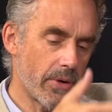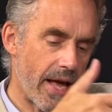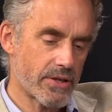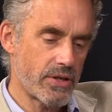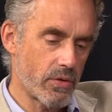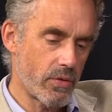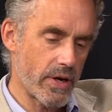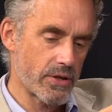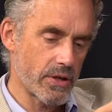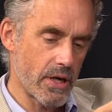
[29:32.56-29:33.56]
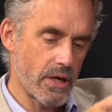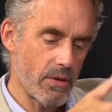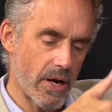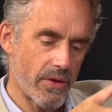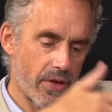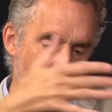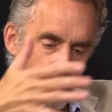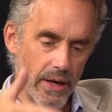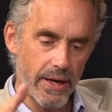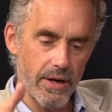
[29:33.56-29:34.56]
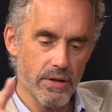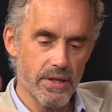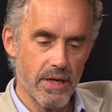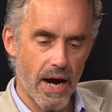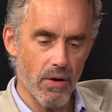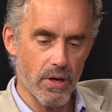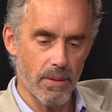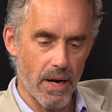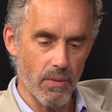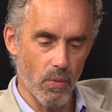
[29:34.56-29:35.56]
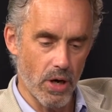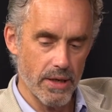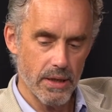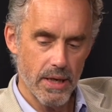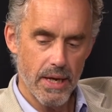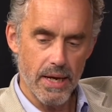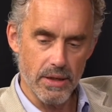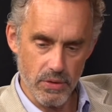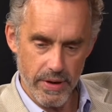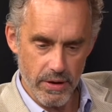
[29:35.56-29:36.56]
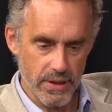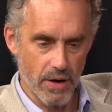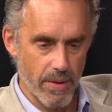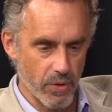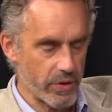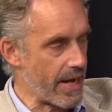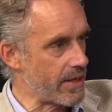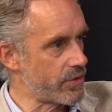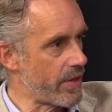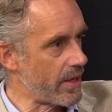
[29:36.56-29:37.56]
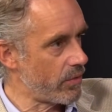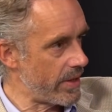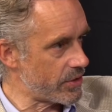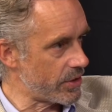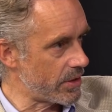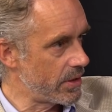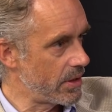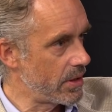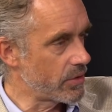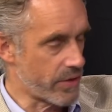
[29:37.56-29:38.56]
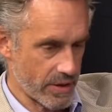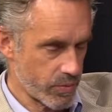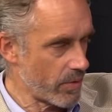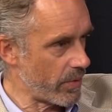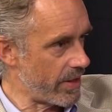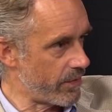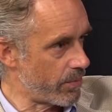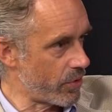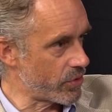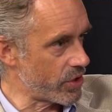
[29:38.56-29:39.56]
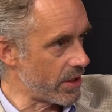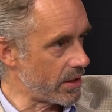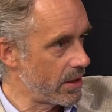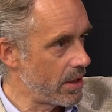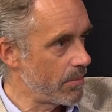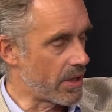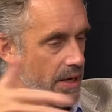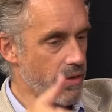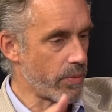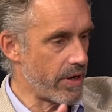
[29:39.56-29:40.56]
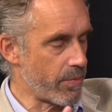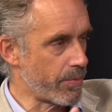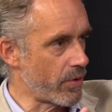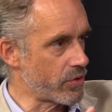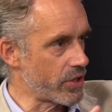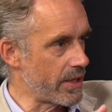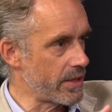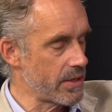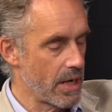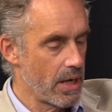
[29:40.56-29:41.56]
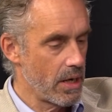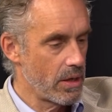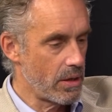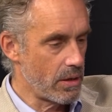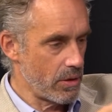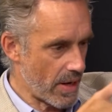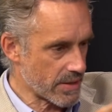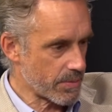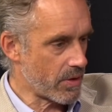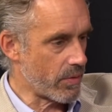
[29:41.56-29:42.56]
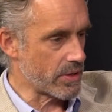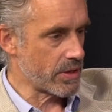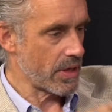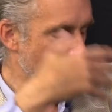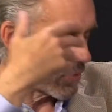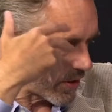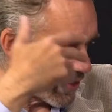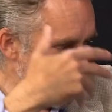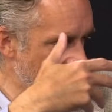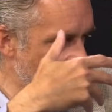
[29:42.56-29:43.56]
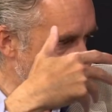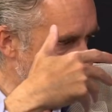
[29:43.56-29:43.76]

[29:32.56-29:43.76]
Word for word: Someone asks you a question, and you might think, well, here's the outcome I want, and so here's how I'm going to answer that question. So that's one way of approaching it. But another way of approaching it is you ask me a question, I'm going to think